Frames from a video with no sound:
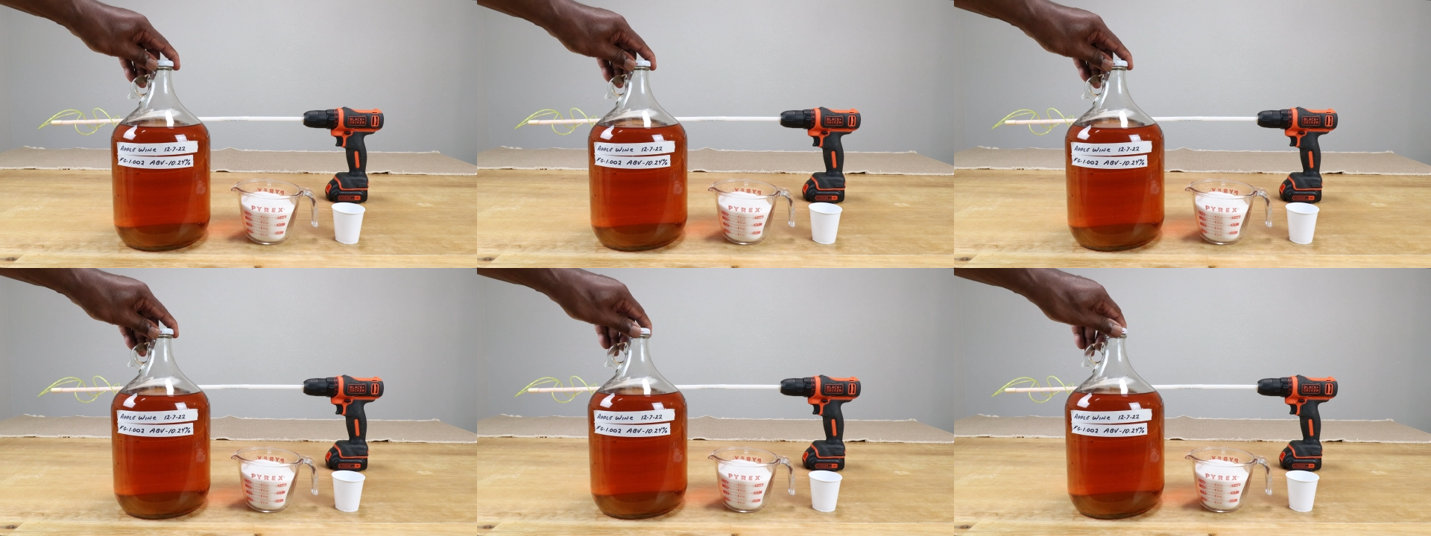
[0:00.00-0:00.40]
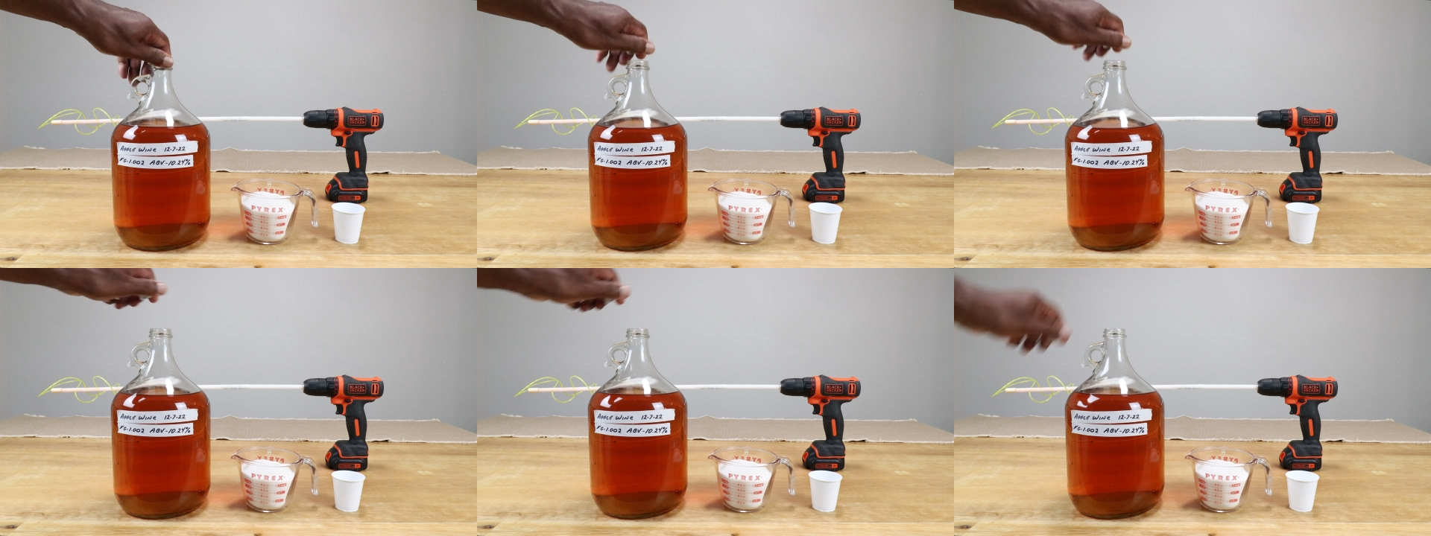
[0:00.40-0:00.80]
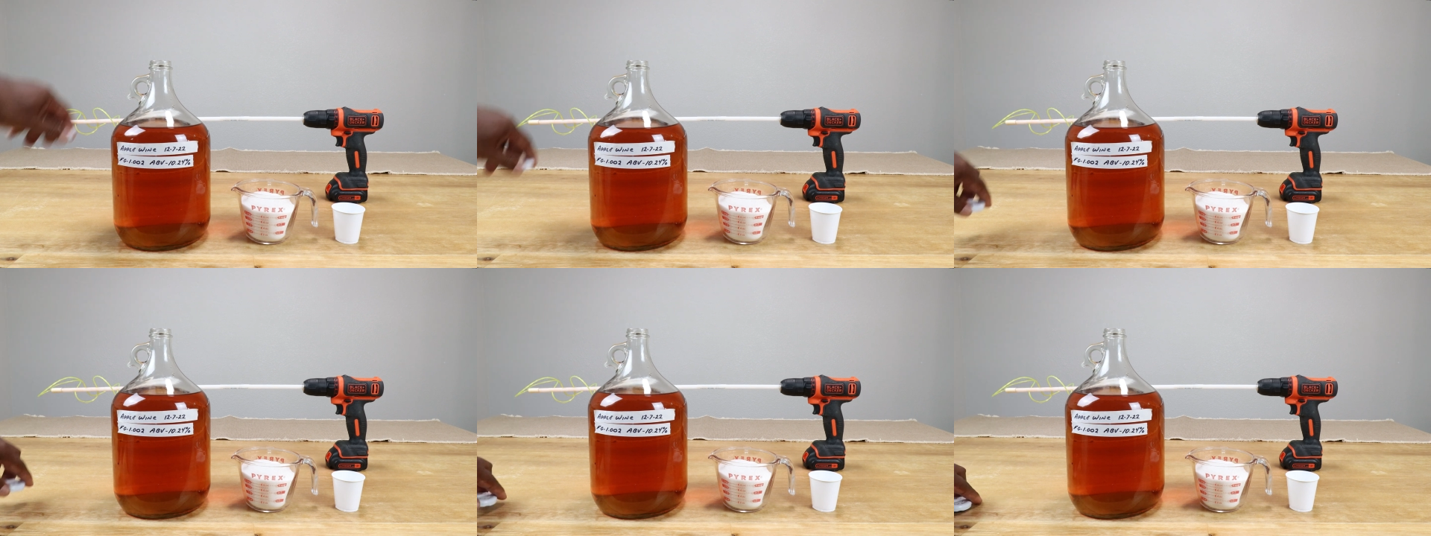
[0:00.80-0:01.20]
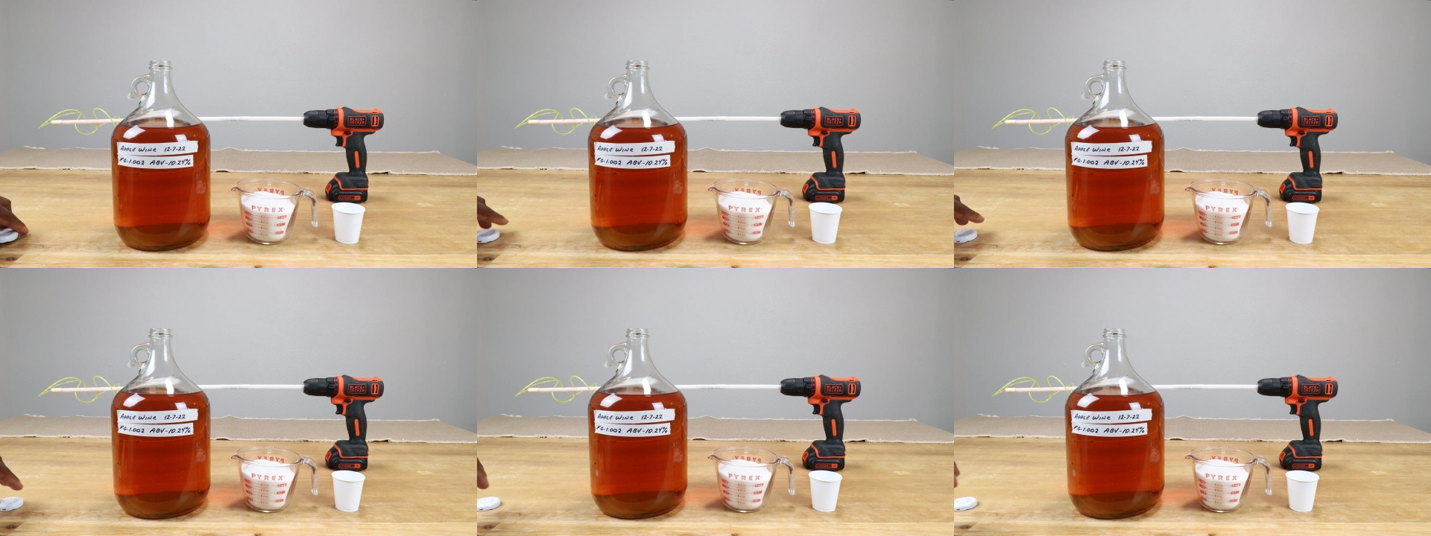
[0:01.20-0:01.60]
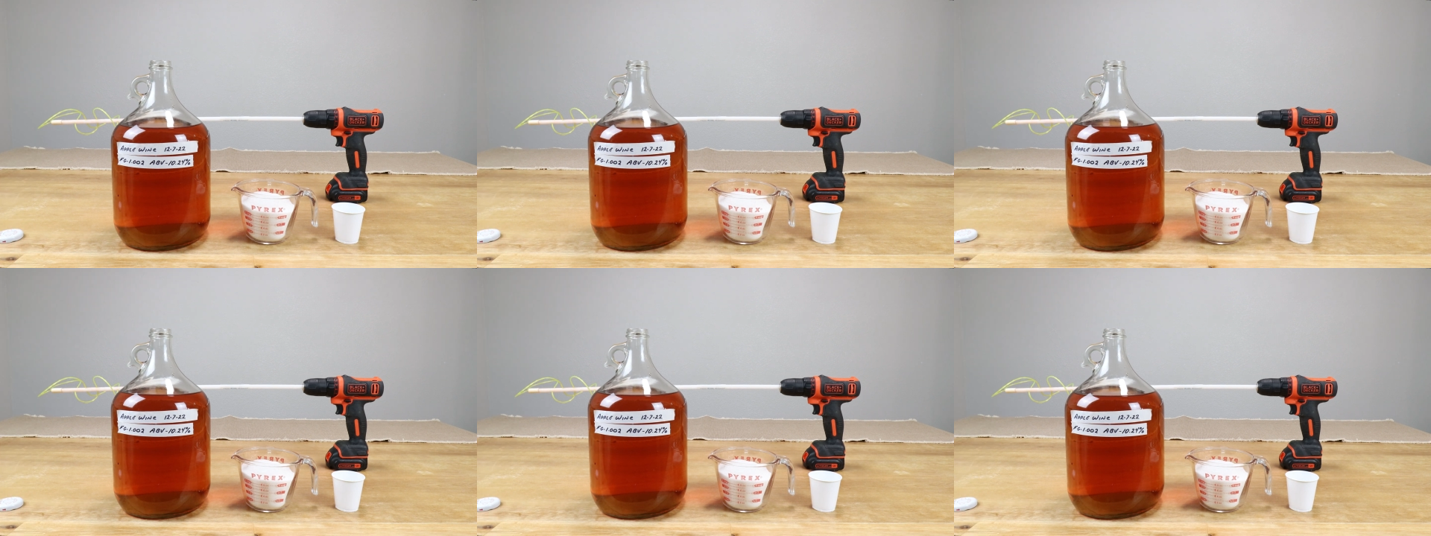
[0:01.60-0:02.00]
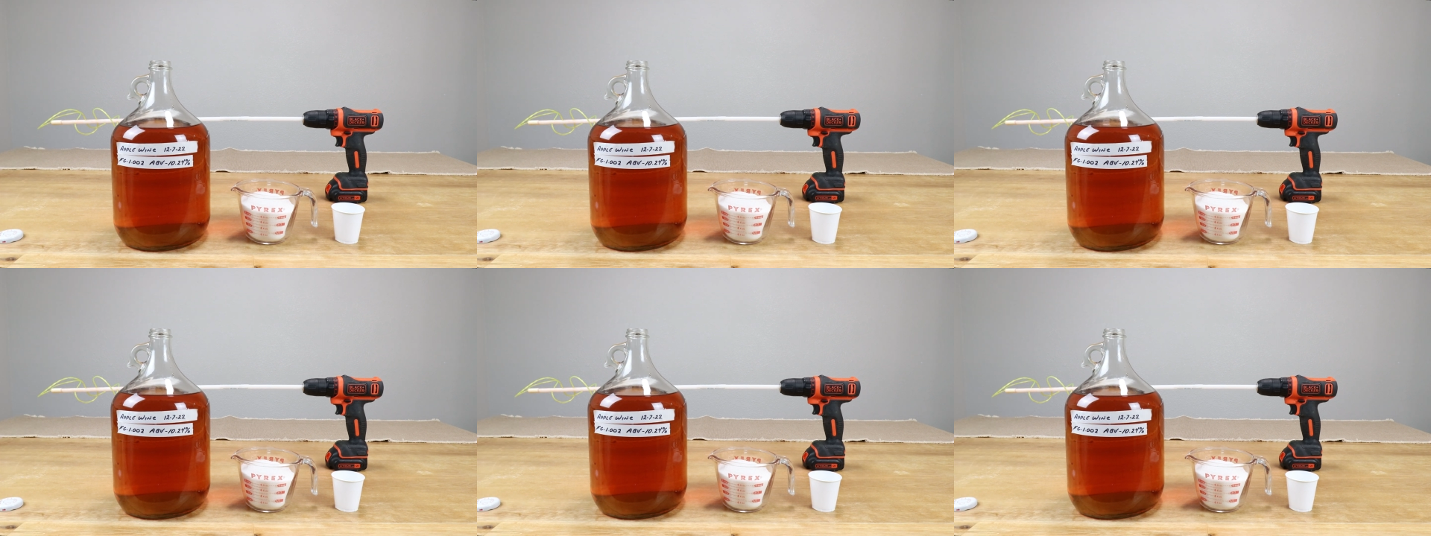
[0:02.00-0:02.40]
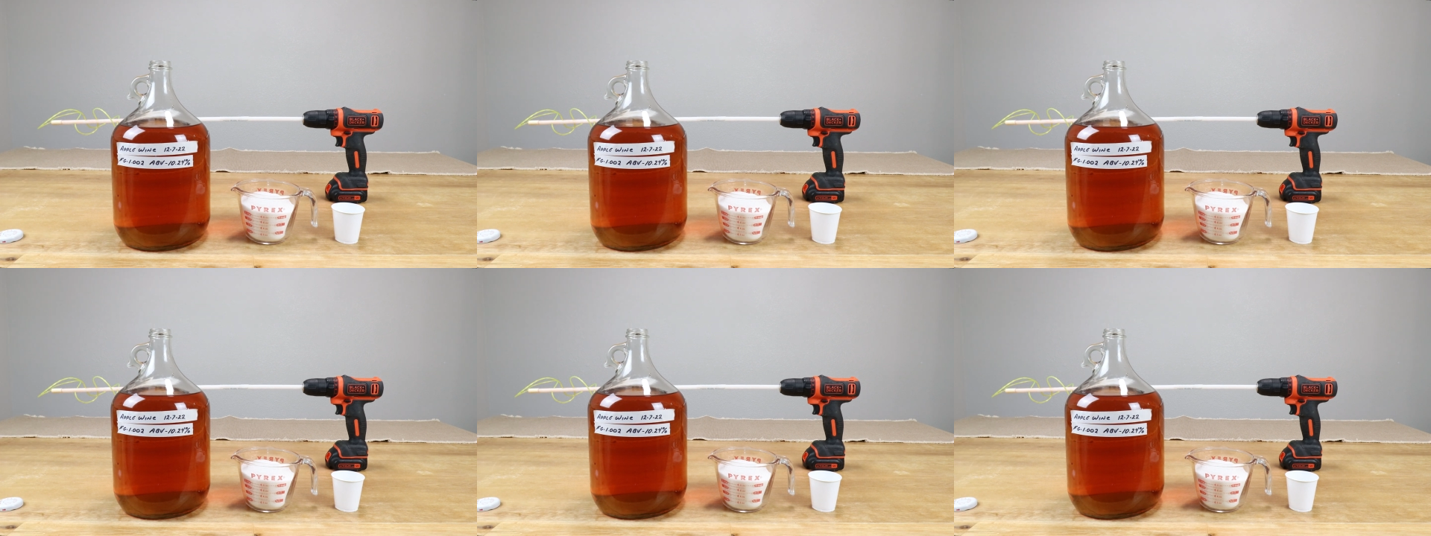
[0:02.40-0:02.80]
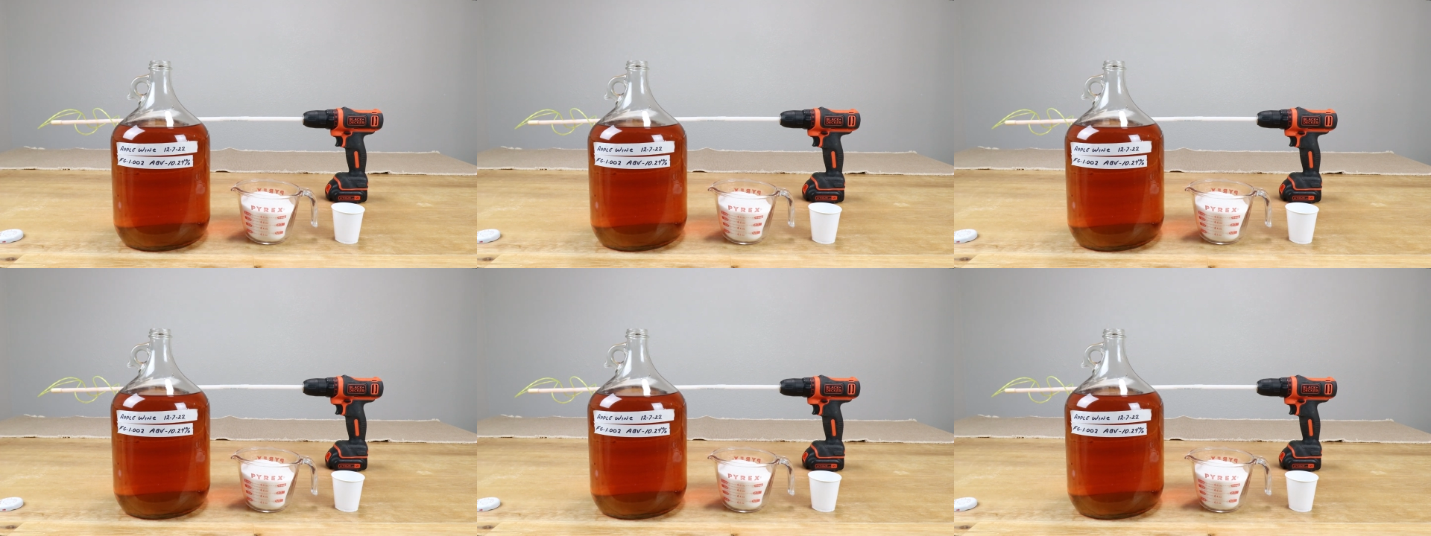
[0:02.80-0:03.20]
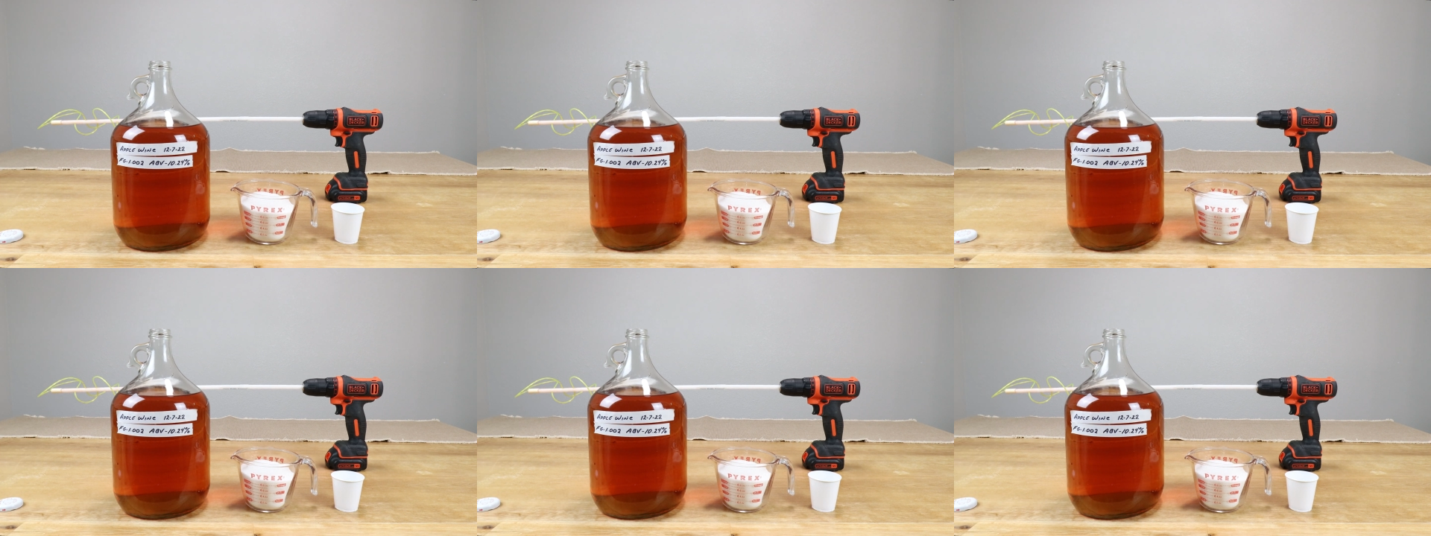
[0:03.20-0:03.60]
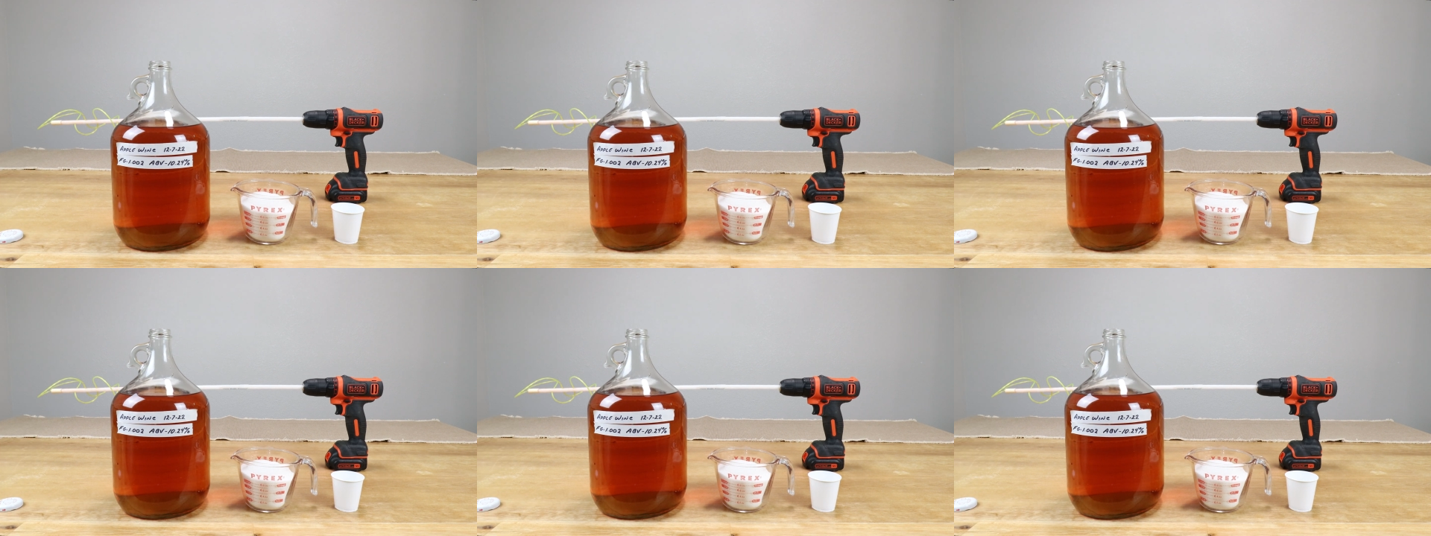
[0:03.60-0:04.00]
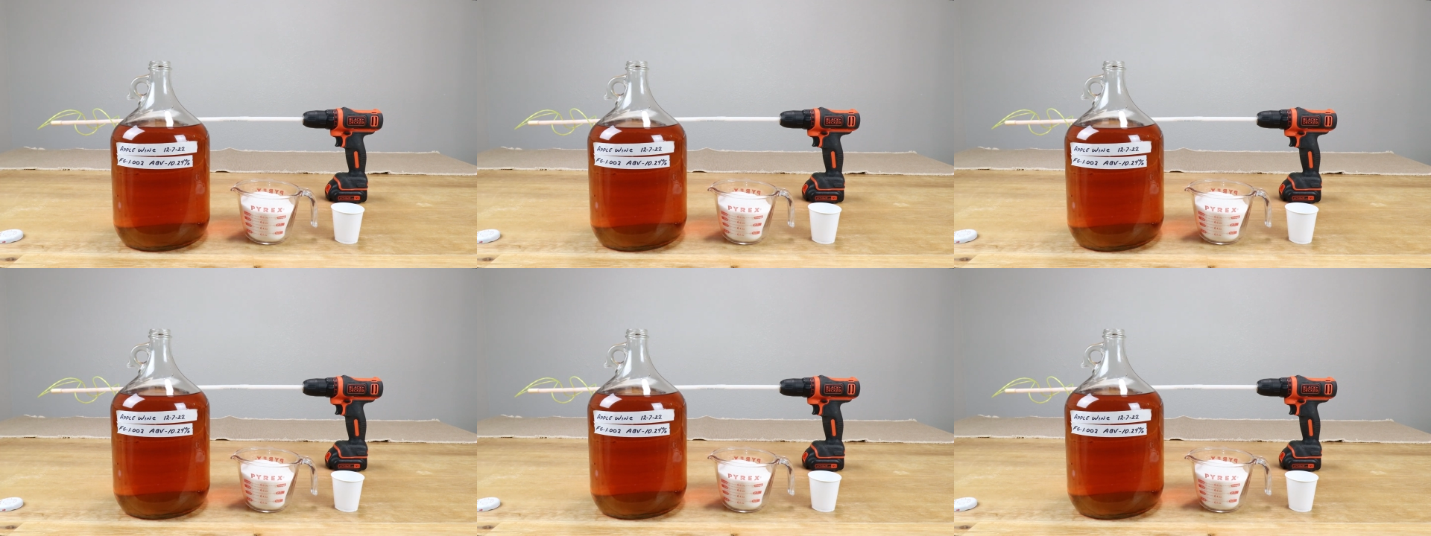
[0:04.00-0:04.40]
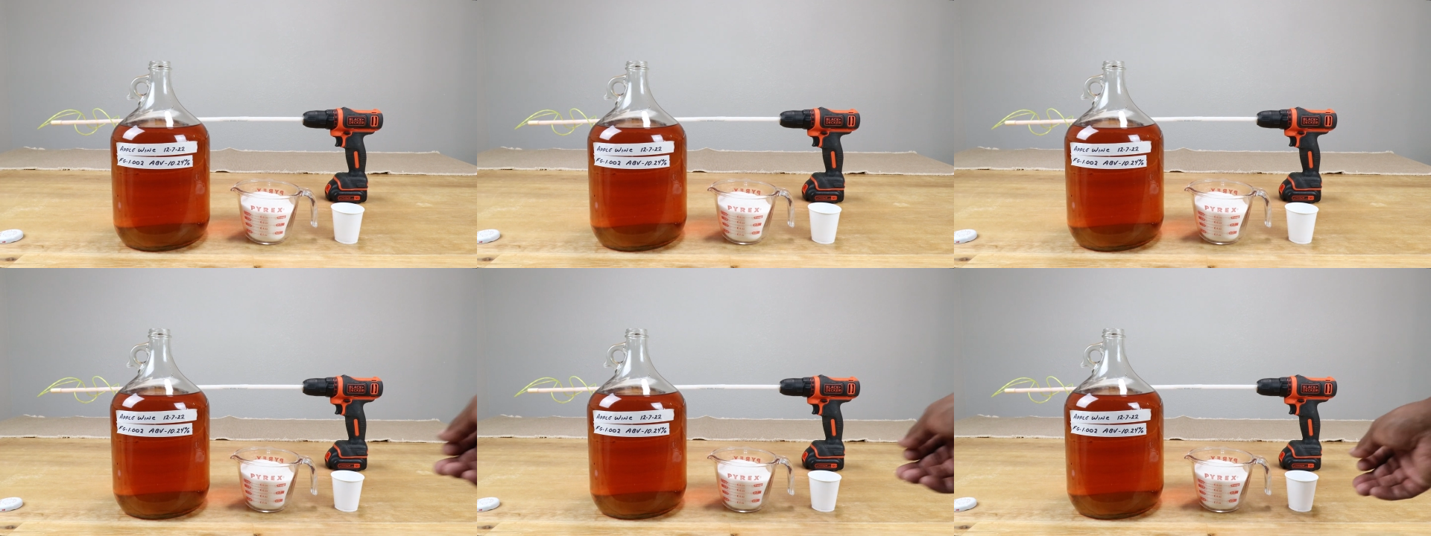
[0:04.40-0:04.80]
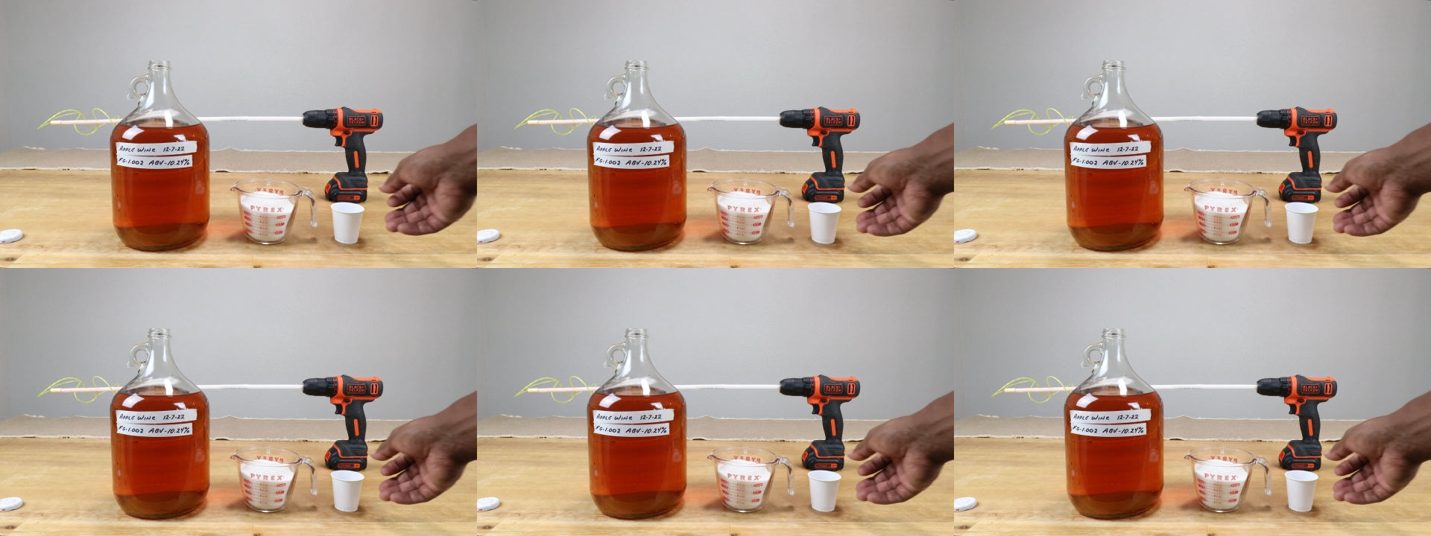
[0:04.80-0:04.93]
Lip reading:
(no speaker visible)